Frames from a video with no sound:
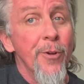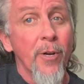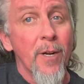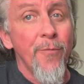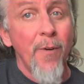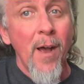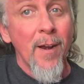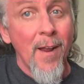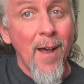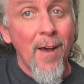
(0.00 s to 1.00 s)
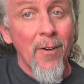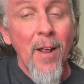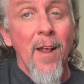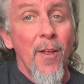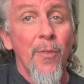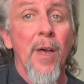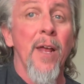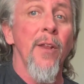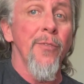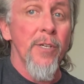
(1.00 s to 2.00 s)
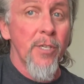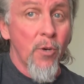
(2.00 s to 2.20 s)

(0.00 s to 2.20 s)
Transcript: going to find out that the